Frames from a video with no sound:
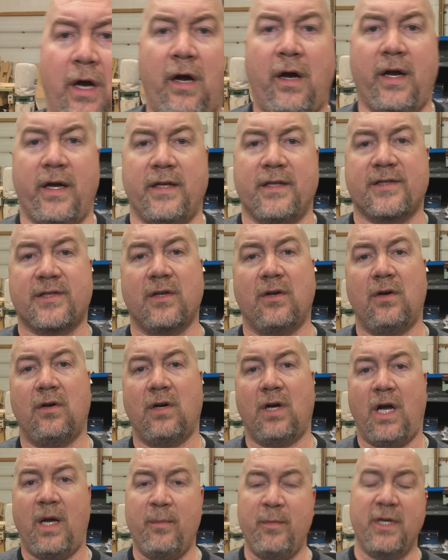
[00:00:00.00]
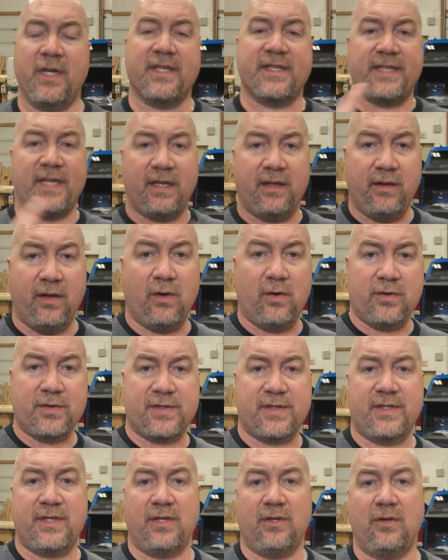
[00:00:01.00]
All right, so I'm gonna send
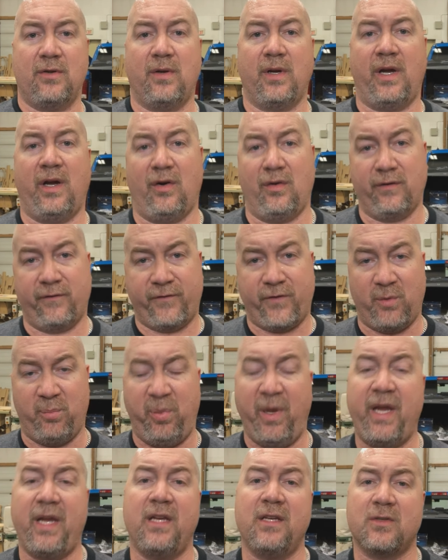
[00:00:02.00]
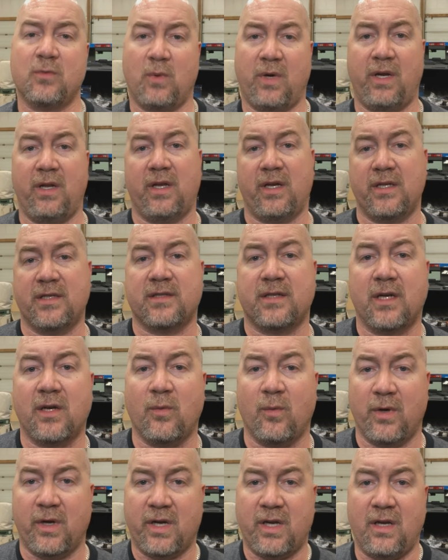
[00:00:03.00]
those two out for paint while I
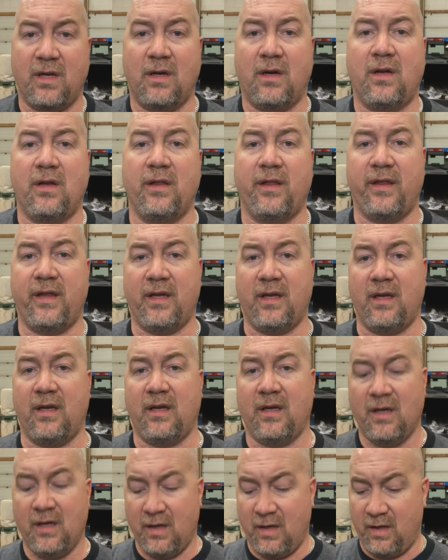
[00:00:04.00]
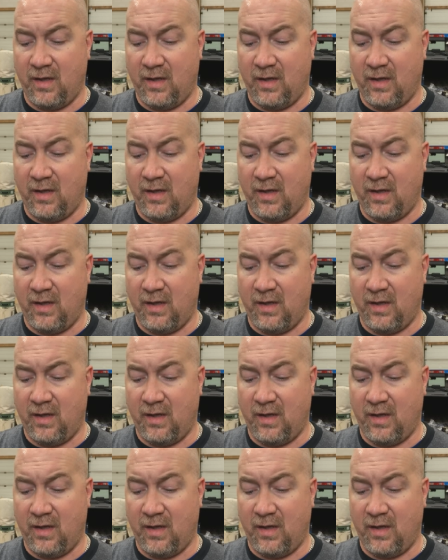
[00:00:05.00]
start working on the